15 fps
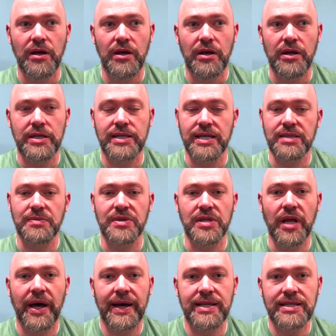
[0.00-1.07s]
He's got some
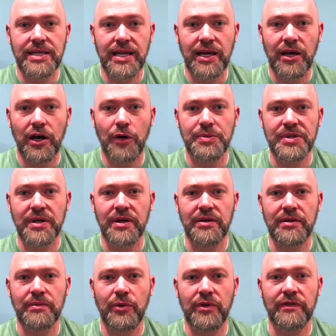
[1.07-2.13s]
slides, and it helps to
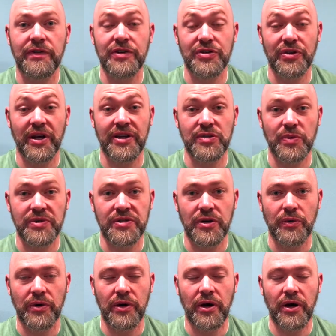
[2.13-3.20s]
more visualize what's
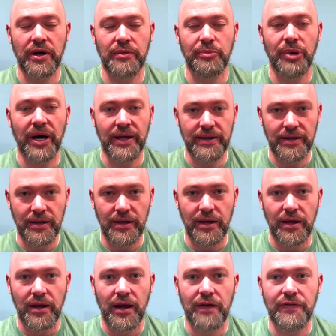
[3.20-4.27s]
going on. But
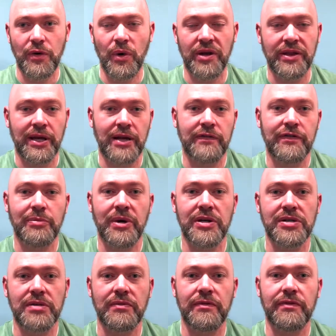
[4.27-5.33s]
if you want that
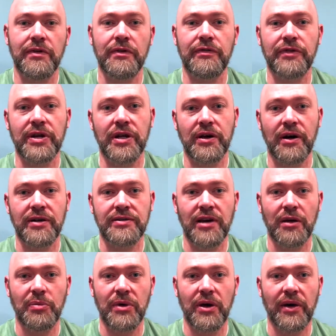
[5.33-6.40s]
information, feel free to
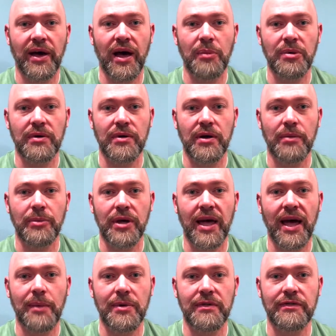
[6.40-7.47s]
contact me. I'd be
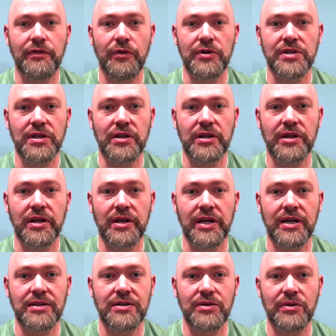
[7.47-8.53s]
happy to forward you the
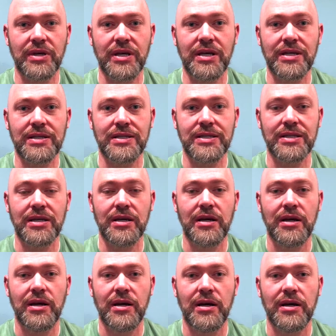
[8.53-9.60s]
link to his
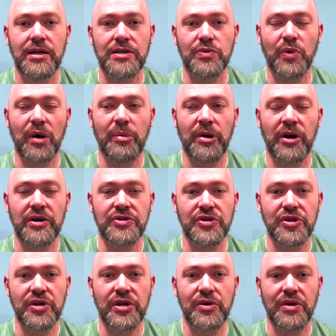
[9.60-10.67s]
webinar so
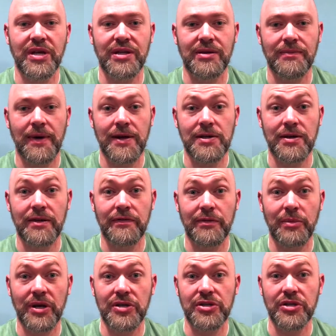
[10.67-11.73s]
you can get the
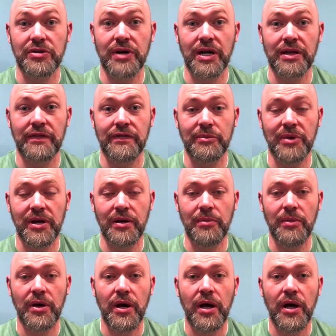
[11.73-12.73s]
information directly from him.